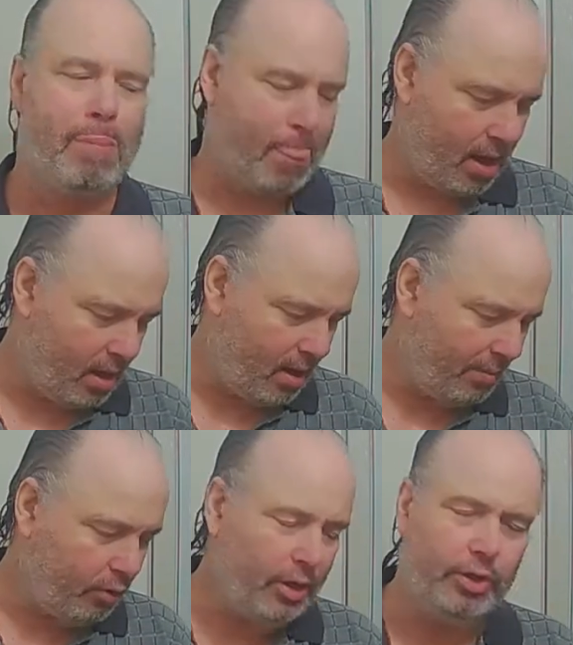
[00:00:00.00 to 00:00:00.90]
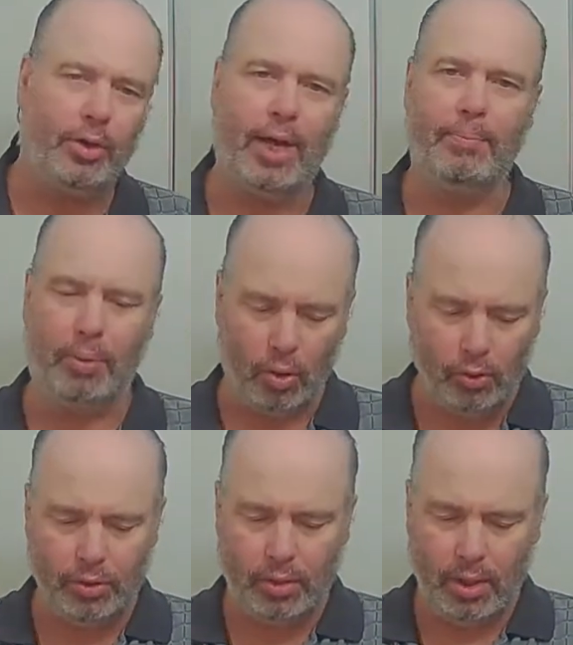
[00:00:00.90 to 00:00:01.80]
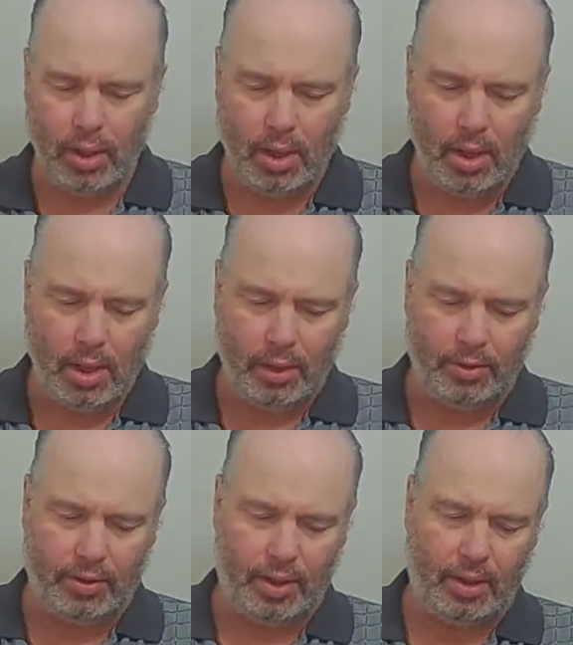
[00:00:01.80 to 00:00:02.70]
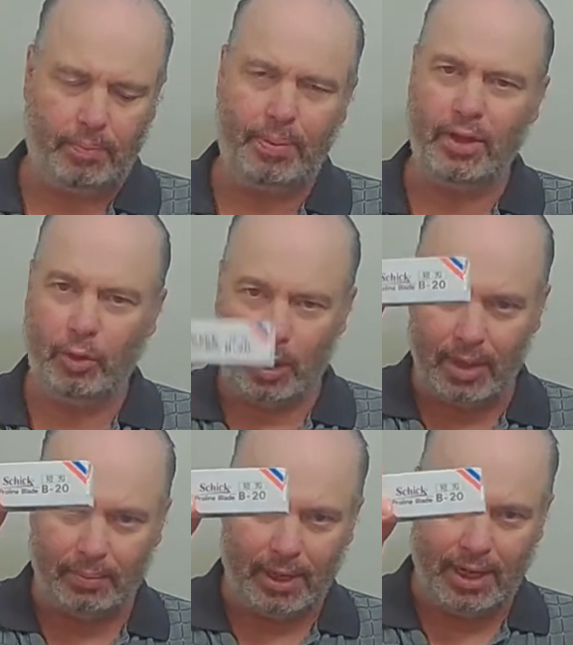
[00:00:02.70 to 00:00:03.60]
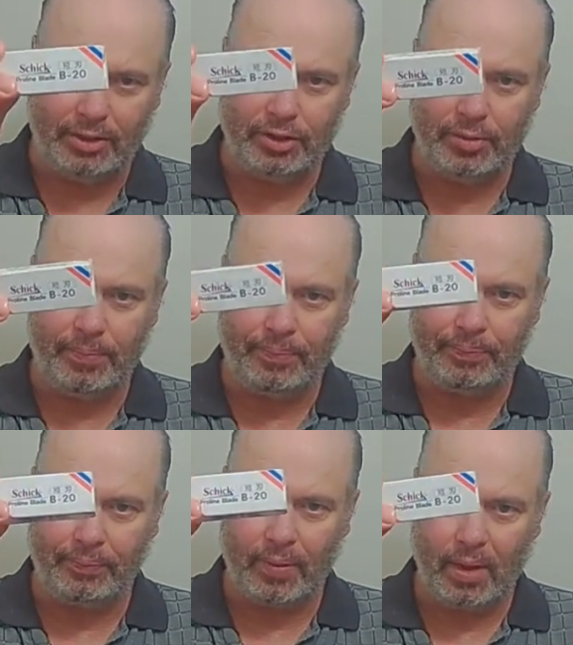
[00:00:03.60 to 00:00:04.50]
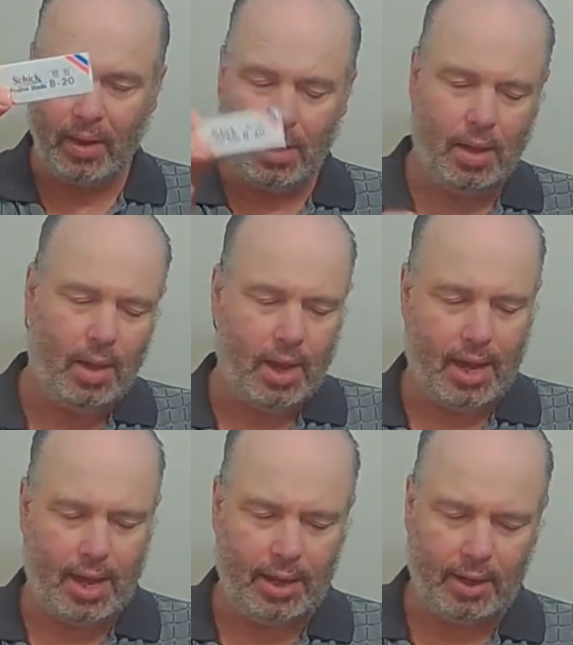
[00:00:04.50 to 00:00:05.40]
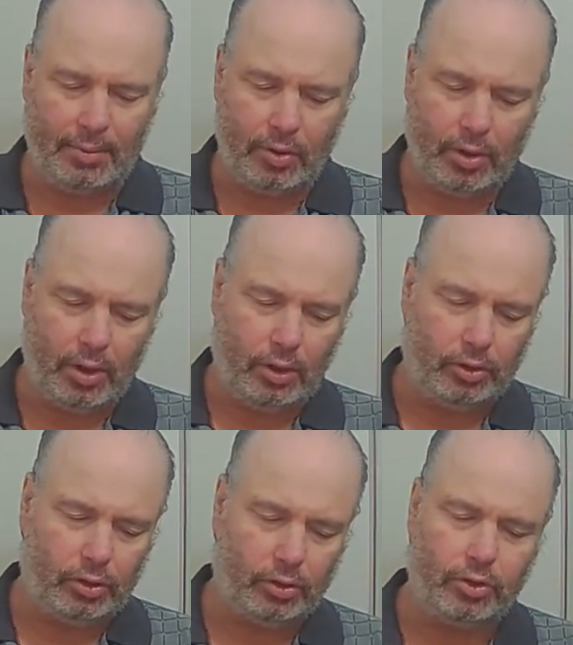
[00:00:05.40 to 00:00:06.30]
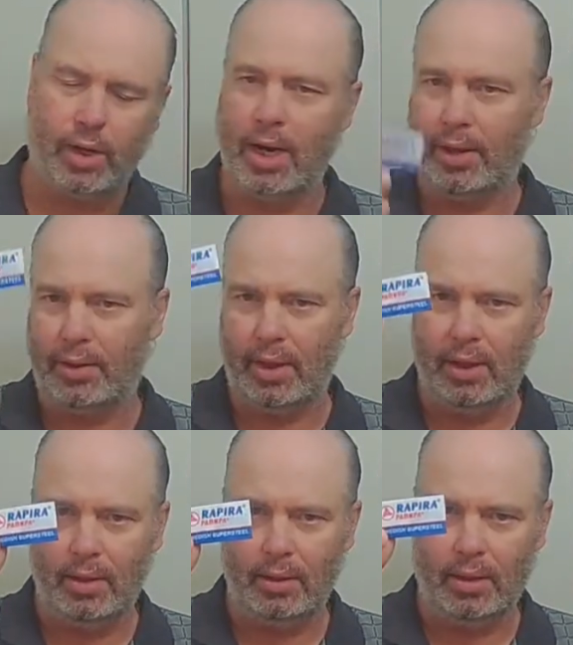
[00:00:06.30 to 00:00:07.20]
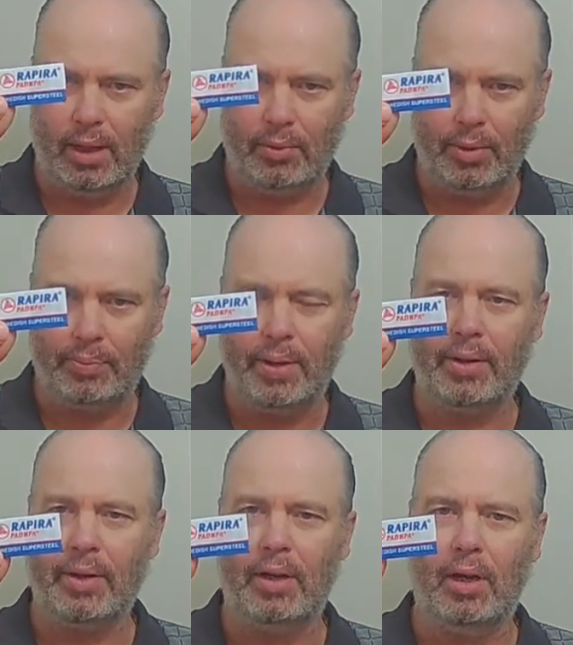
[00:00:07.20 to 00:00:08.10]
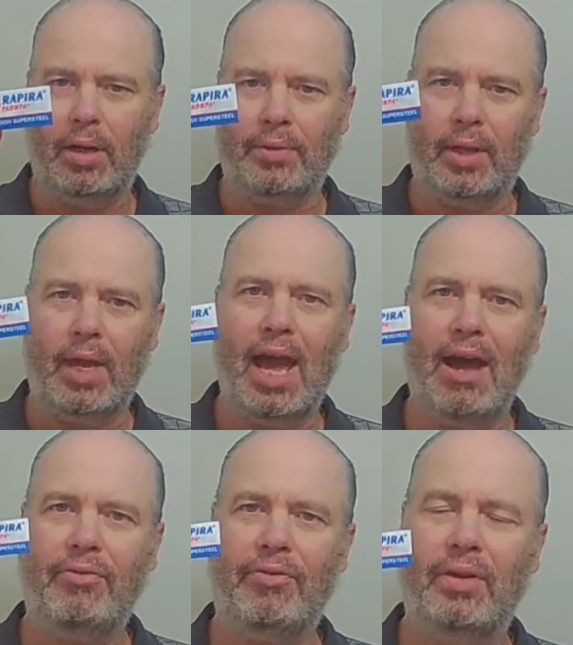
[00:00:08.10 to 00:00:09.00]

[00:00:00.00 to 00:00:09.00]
I'm going to try both the B20 blades, and I'm going to also try the Rapira on the half